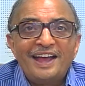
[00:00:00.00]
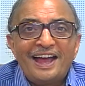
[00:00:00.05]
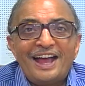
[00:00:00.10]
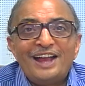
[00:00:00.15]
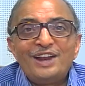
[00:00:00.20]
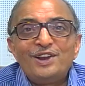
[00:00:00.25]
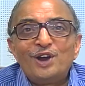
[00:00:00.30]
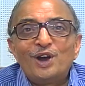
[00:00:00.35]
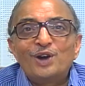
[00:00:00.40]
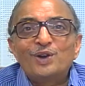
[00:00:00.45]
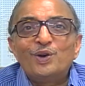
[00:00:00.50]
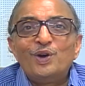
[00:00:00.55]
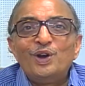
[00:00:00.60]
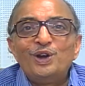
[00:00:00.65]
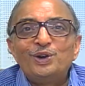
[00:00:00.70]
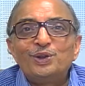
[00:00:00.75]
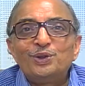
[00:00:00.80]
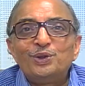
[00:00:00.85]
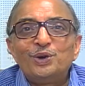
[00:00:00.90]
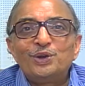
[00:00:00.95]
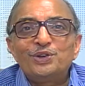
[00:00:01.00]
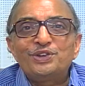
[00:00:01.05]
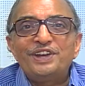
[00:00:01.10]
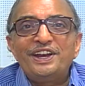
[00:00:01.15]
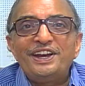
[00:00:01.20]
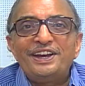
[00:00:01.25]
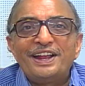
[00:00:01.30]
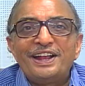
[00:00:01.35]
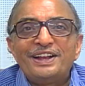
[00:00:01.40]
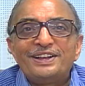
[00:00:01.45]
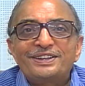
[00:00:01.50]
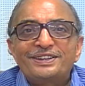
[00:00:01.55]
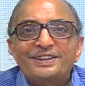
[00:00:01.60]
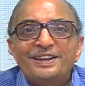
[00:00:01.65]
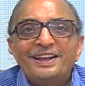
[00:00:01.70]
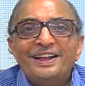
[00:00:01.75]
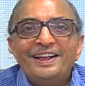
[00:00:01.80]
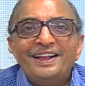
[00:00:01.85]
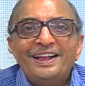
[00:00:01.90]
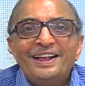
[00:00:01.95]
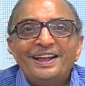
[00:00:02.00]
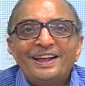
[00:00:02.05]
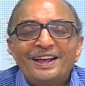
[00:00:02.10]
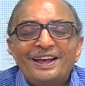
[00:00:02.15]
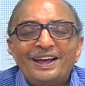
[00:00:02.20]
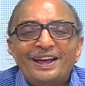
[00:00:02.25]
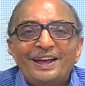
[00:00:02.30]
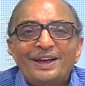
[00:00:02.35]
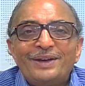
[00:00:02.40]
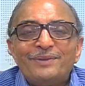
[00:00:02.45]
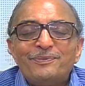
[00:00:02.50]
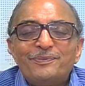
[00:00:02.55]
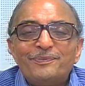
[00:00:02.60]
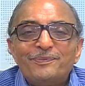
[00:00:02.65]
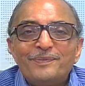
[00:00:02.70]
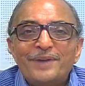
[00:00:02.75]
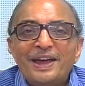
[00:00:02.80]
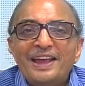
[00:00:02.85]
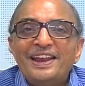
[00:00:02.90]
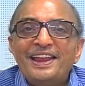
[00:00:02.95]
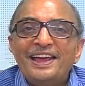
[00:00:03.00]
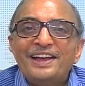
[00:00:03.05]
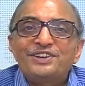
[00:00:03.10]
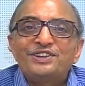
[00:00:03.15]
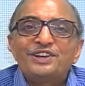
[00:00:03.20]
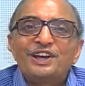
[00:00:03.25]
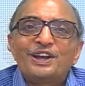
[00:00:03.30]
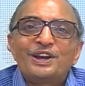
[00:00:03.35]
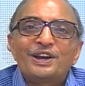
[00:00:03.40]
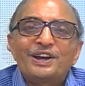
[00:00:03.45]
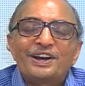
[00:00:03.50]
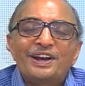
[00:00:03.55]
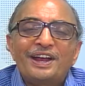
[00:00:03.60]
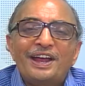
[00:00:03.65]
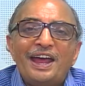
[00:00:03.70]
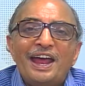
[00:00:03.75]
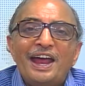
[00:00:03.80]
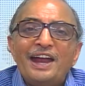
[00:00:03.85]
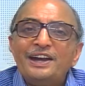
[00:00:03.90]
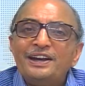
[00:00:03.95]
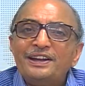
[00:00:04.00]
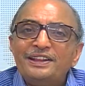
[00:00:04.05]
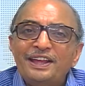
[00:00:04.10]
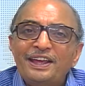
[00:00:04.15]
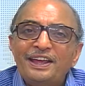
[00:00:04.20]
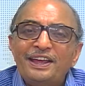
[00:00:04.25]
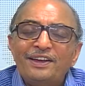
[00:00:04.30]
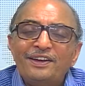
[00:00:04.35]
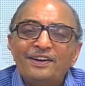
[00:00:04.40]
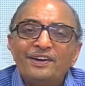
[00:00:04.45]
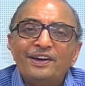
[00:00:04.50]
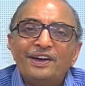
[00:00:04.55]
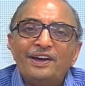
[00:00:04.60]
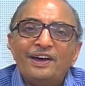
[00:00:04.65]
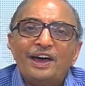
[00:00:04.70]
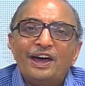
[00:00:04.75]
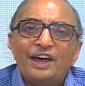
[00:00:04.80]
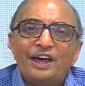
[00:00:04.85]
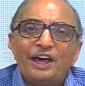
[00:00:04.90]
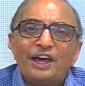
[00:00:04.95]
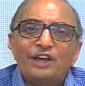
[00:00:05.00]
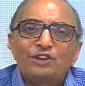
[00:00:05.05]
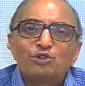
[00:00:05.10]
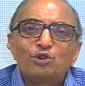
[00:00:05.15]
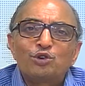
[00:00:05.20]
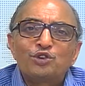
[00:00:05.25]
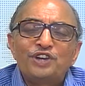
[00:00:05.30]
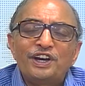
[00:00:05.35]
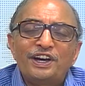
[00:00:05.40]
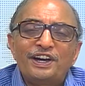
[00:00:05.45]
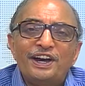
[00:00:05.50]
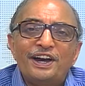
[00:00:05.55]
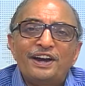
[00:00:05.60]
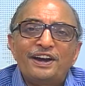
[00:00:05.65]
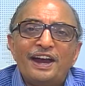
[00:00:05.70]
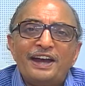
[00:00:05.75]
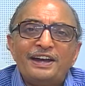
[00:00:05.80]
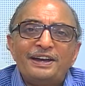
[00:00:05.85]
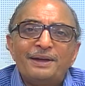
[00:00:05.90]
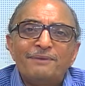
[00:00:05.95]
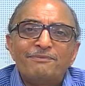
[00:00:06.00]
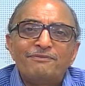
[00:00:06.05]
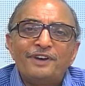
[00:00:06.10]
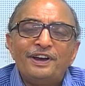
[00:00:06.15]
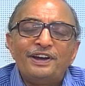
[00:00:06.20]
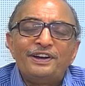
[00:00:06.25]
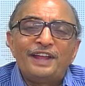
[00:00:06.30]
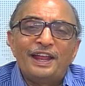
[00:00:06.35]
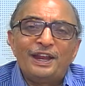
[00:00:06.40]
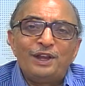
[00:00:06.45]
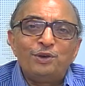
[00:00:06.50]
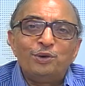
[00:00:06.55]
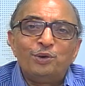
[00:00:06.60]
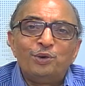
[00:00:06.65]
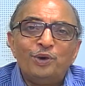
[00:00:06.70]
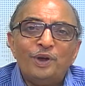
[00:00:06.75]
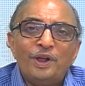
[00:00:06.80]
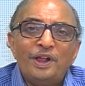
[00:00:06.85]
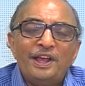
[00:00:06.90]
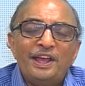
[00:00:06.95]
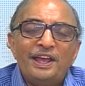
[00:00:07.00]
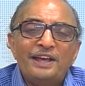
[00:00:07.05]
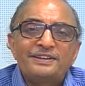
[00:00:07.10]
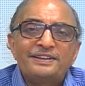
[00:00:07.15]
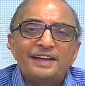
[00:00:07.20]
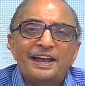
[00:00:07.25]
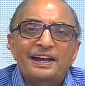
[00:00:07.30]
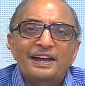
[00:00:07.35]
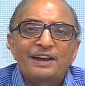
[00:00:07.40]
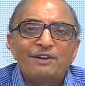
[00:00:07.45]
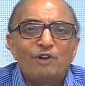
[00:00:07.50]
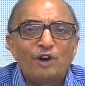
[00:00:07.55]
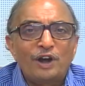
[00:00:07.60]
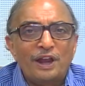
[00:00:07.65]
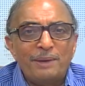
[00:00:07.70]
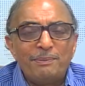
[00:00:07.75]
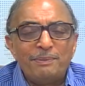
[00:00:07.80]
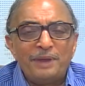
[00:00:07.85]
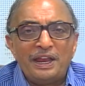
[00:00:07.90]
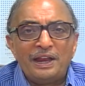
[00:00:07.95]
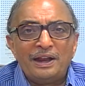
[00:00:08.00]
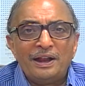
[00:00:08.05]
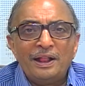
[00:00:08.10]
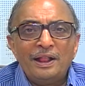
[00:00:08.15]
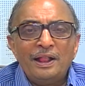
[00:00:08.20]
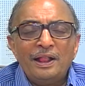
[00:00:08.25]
I will not go into those details. My lecture and the associated write-up will tell you exactly what I mean.